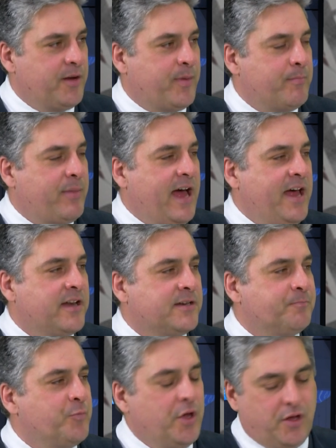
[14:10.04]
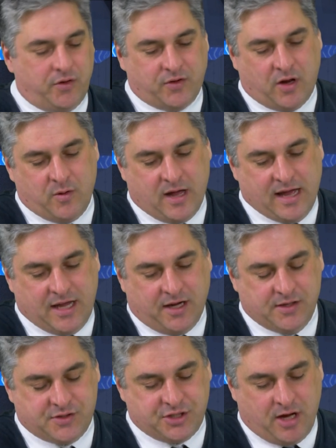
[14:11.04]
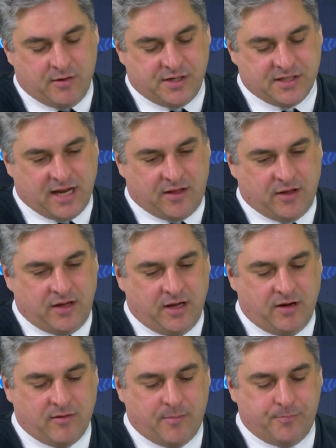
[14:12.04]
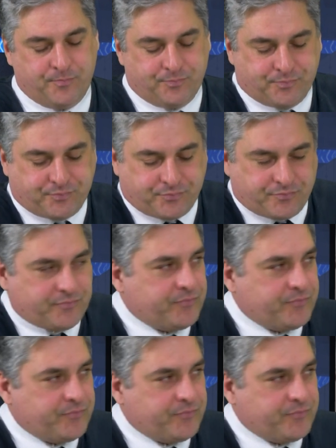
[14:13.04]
of been banned. So uh, it goes to show, doesn't it, that you... Um, one person's